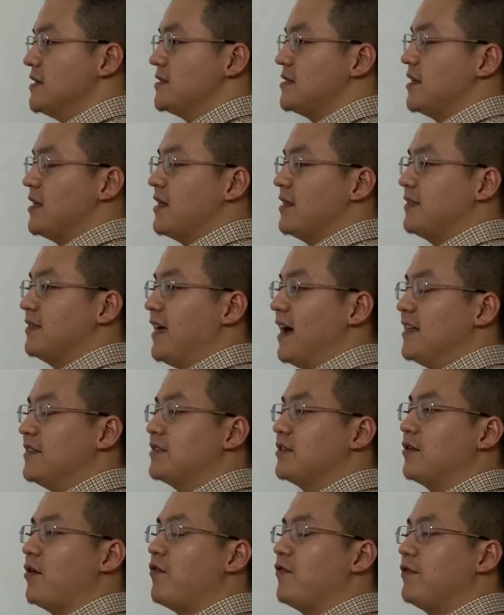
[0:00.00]
is
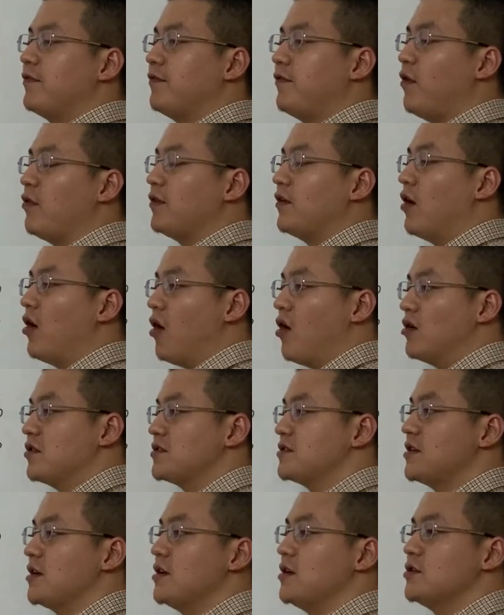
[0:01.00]
that for the
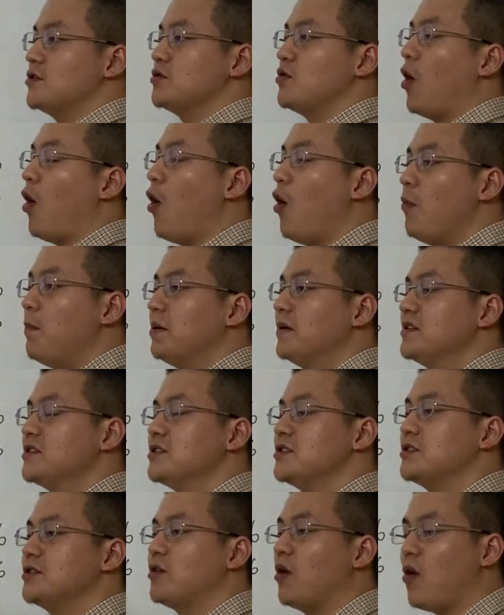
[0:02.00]
host to open
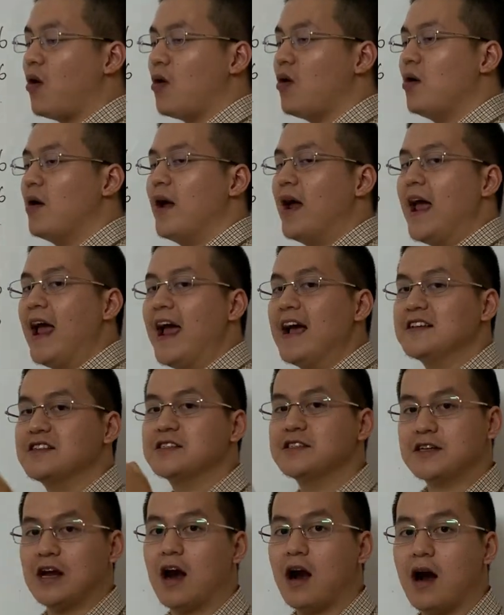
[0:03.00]
the door
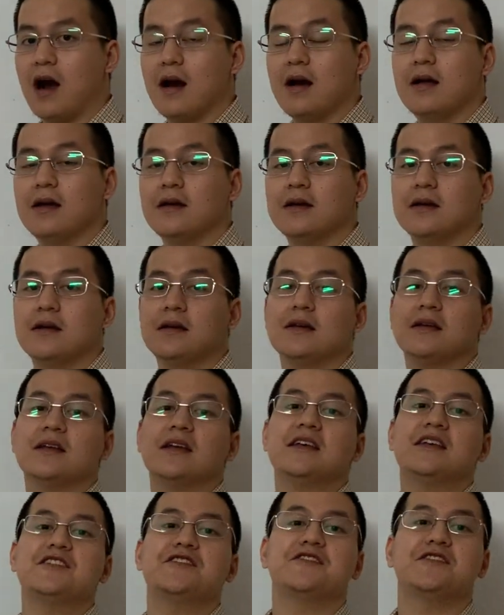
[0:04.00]
has the car
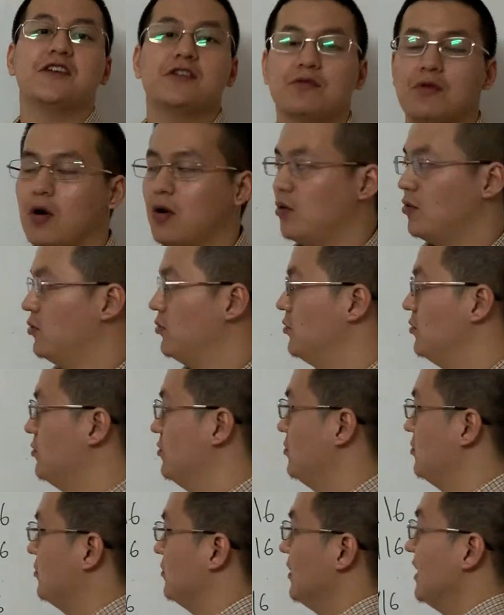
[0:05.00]
is zero.
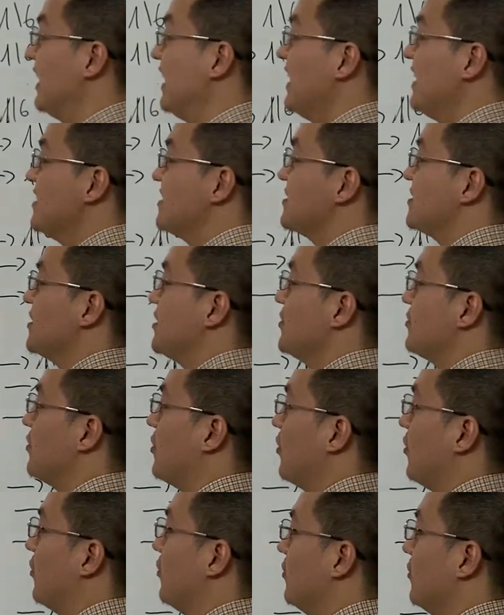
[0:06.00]
Is
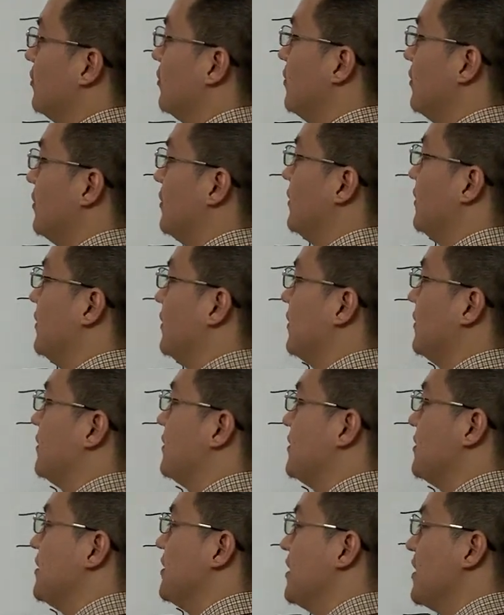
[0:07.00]
zero.
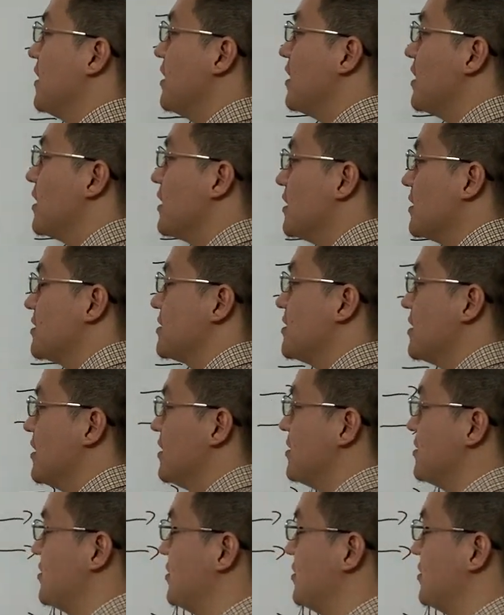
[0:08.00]
Yes, is